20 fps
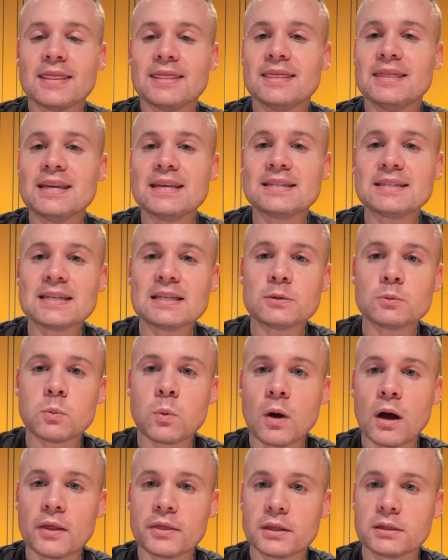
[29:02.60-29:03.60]
This is
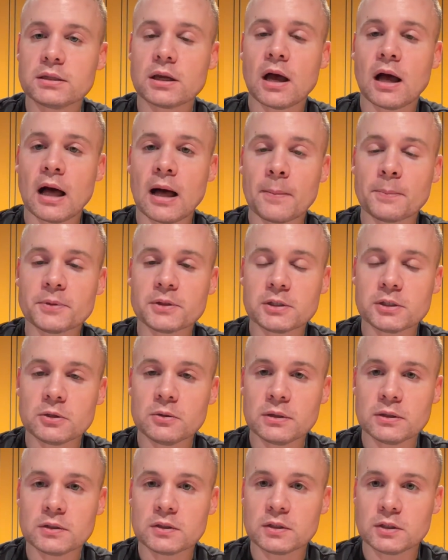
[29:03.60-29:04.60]
what the top
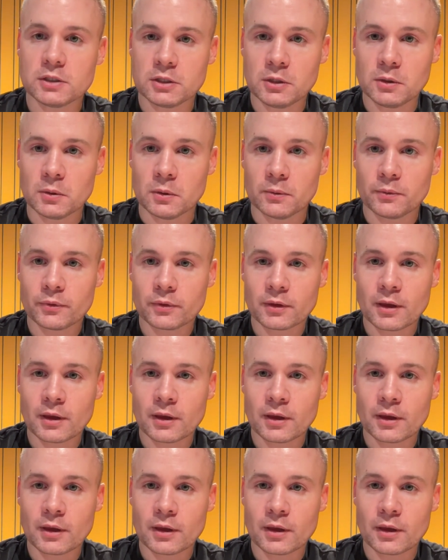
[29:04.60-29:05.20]
students do.